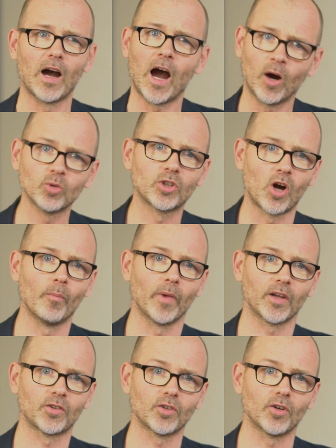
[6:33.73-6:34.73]
outcome
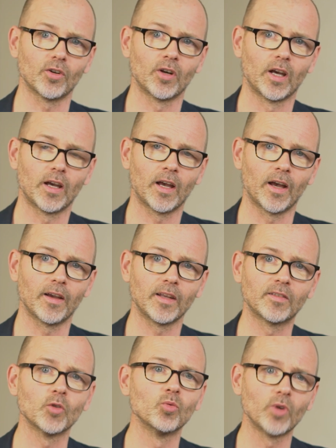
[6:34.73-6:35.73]
measure.
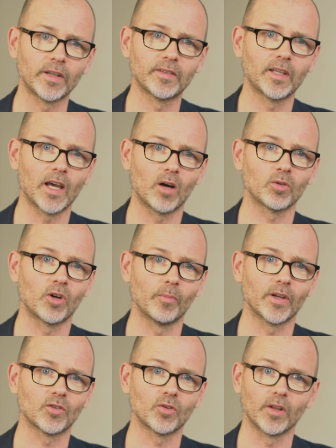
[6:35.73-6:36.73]
It's a risky outcome
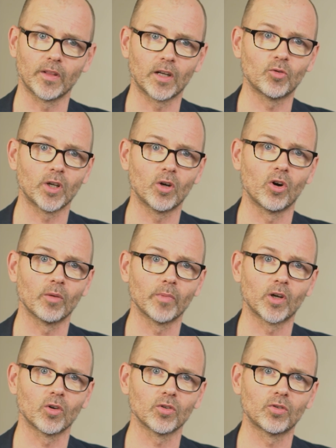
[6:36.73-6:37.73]
measure in that regard
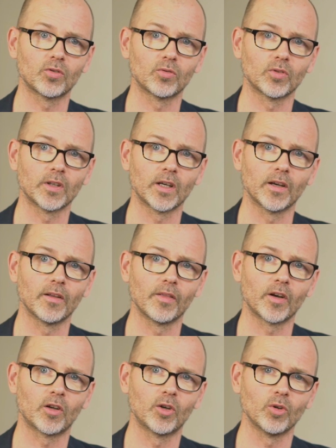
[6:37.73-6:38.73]
because
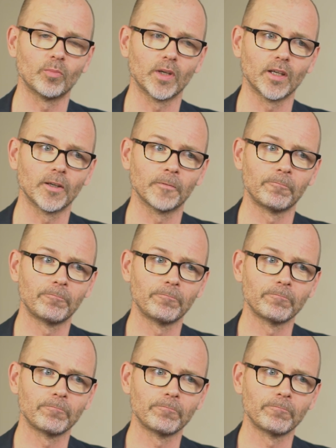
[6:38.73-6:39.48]
there